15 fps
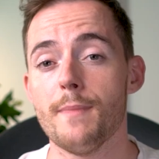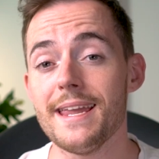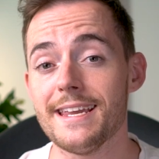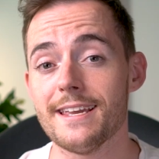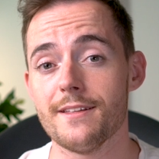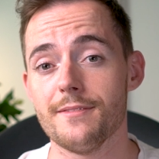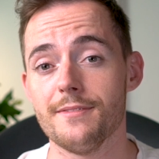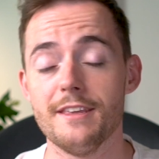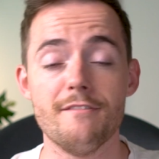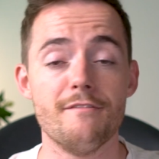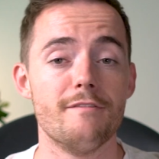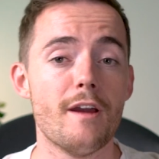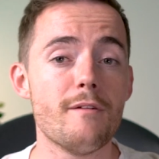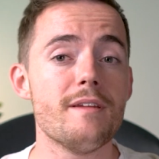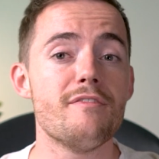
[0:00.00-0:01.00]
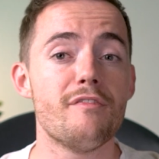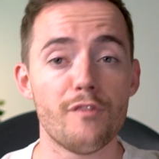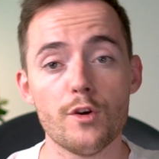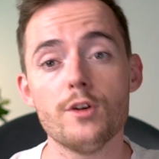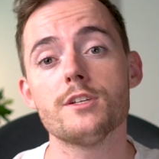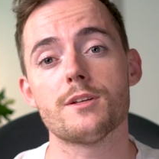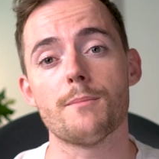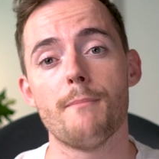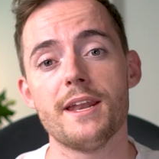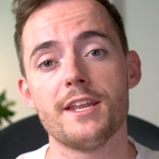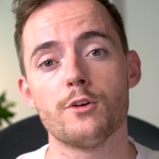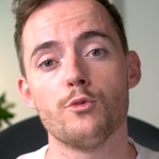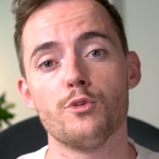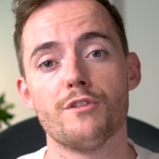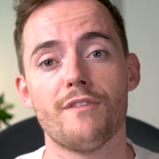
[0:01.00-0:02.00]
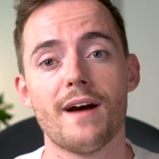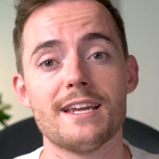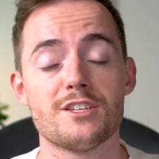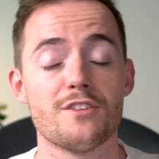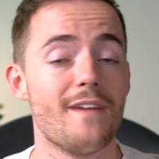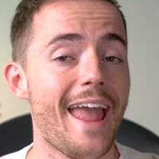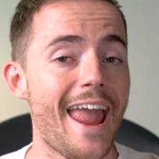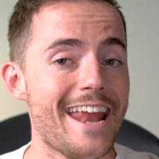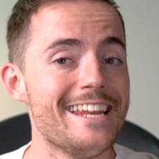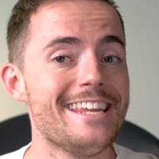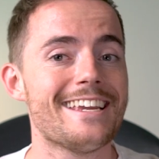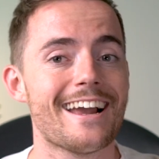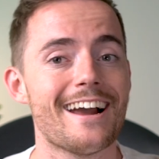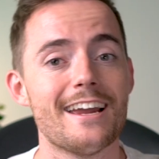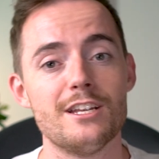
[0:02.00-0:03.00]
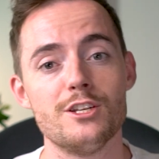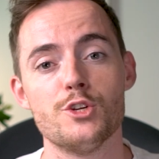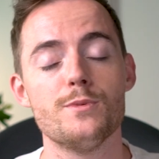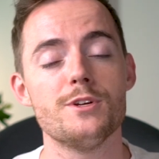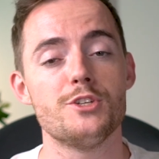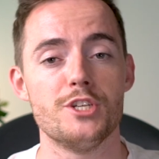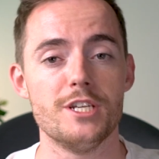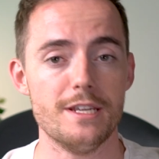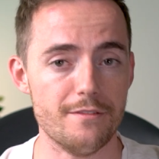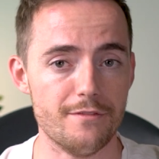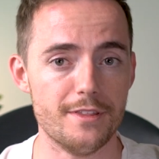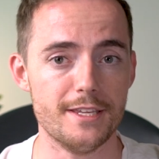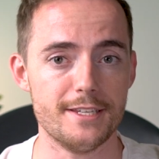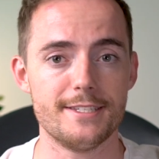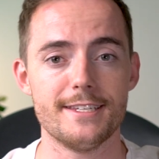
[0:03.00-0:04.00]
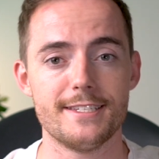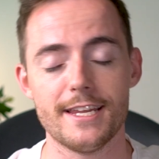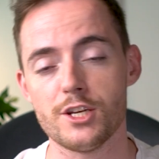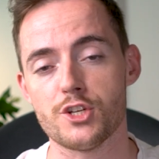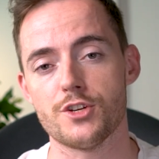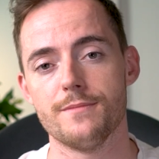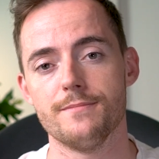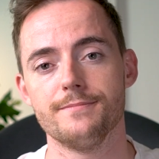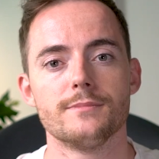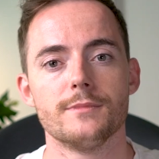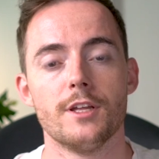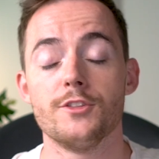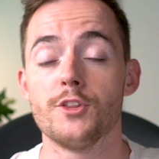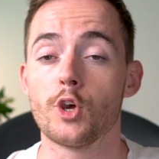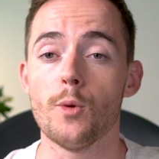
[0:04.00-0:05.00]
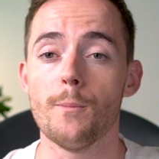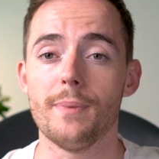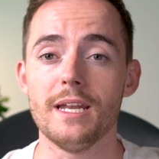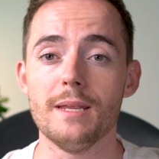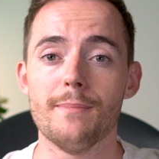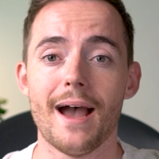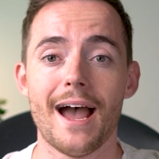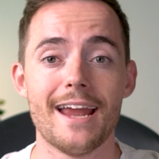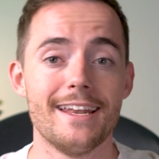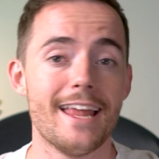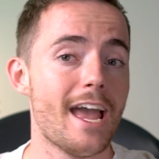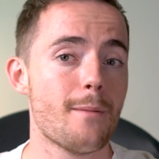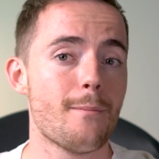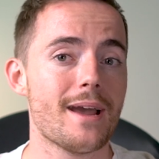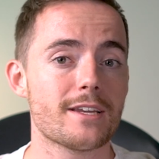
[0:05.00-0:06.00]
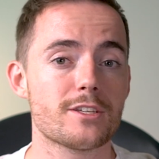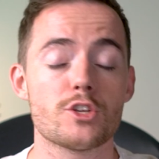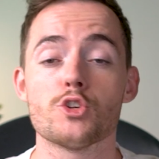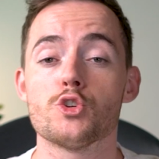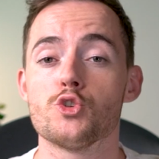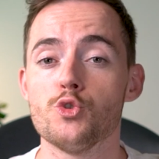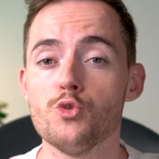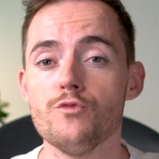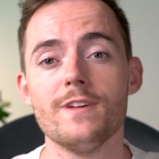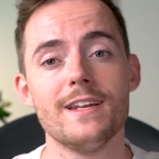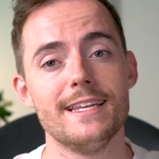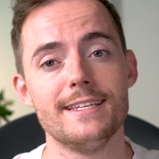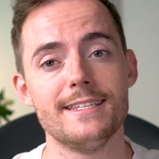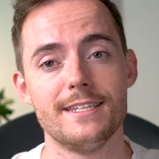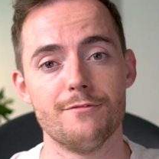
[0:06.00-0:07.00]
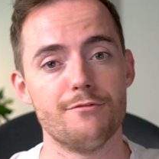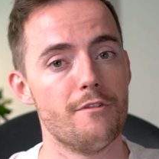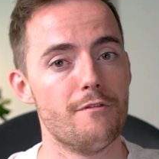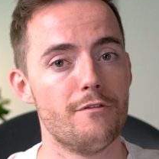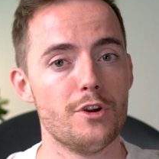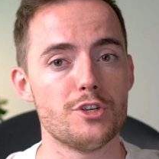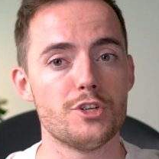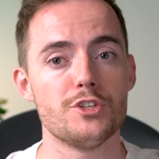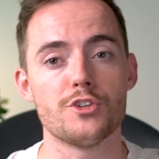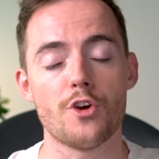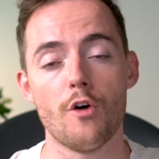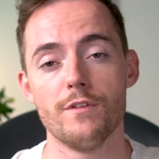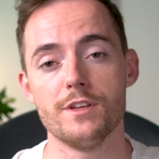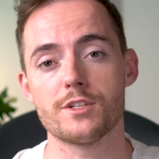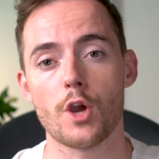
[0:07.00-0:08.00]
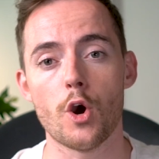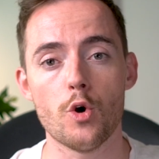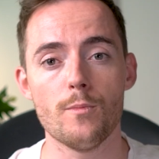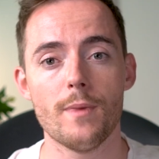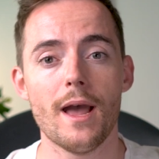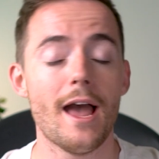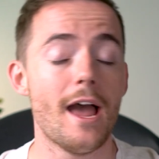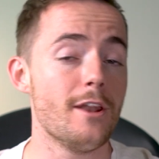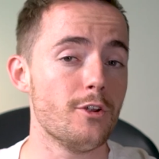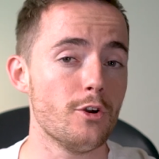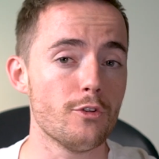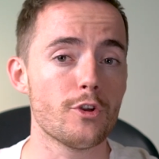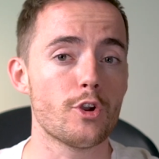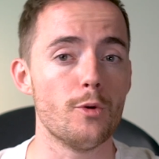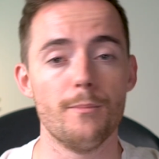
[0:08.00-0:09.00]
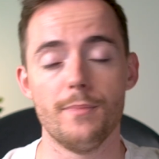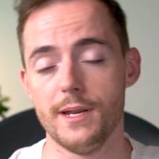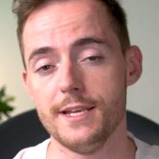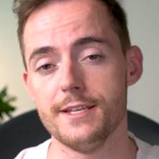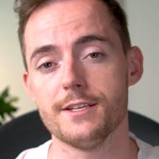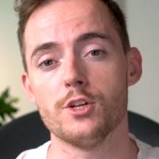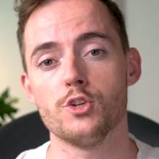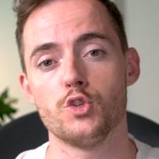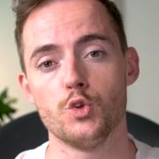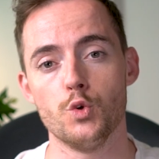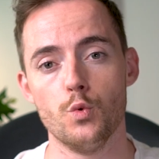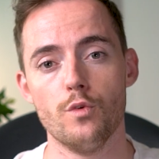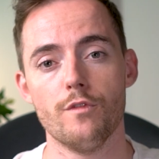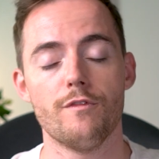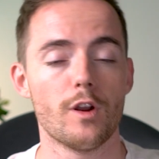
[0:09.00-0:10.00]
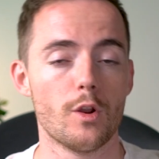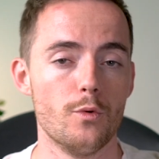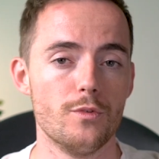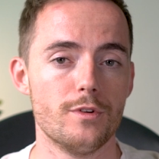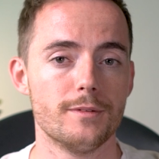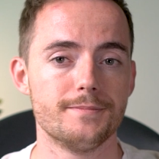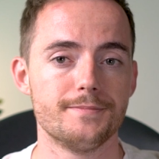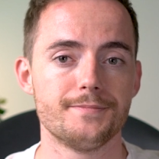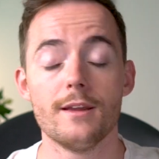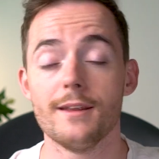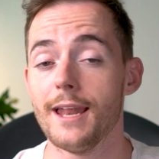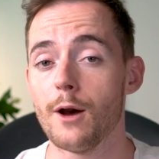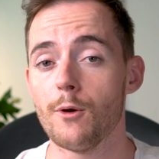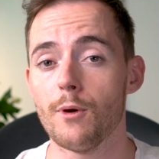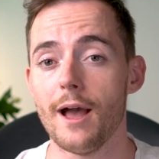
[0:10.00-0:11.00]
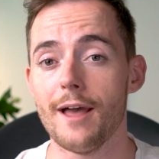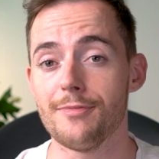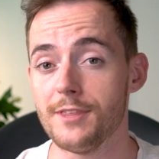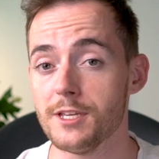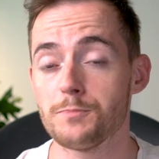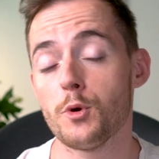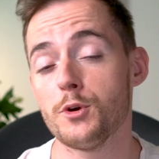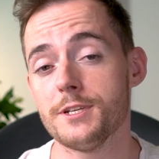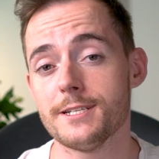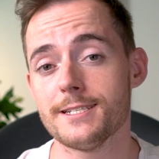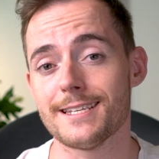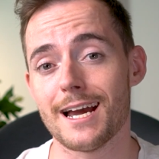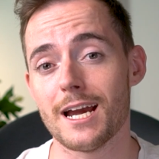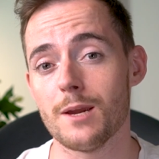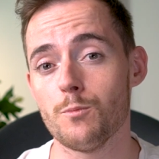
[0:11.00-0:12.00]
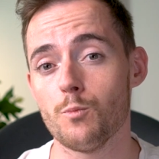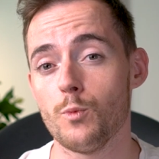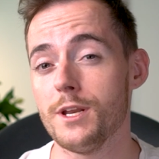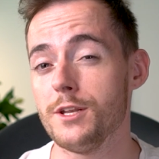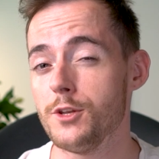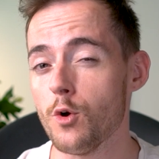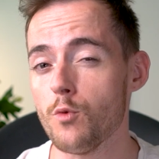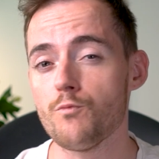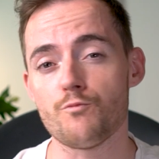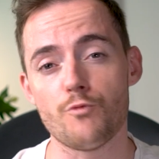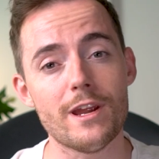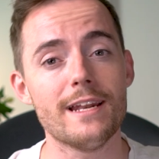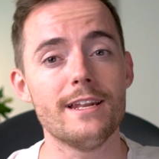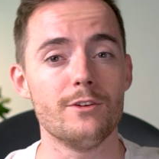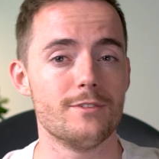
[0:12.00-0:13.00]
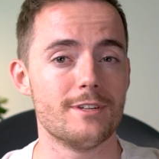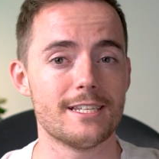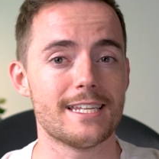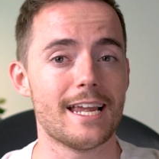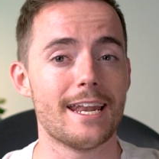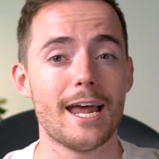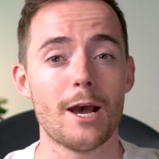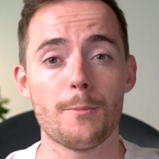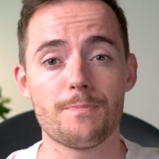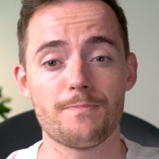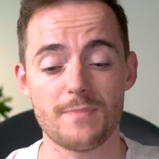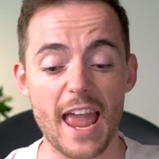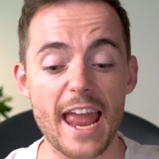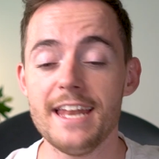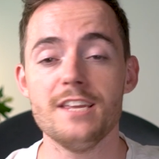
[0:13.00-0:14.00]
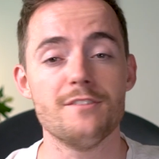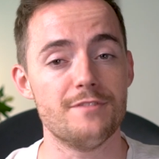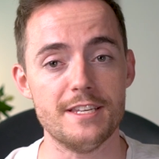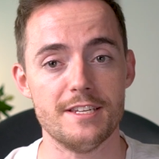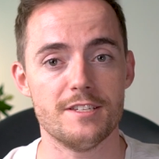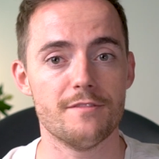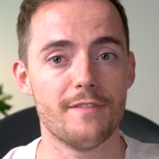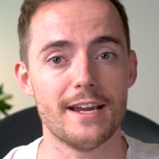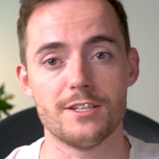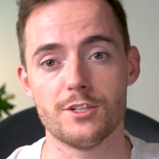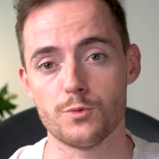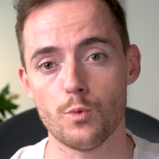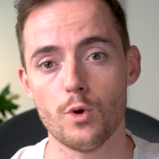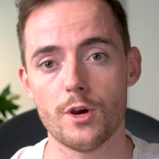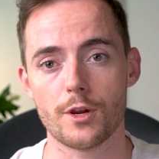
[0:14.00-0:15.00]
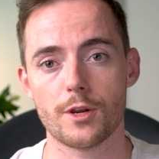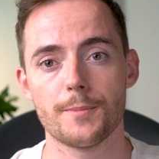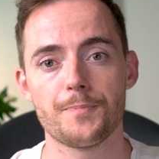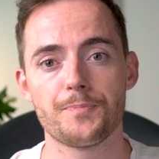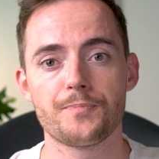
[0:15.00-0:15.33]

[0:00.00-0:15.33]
make it the very first medical device of any kind to achieve this distinction. The company behind HairMax soon released different versions of its comb, and other companies soon followed. Now, at this point in time, we don't really understand how any of these devices work.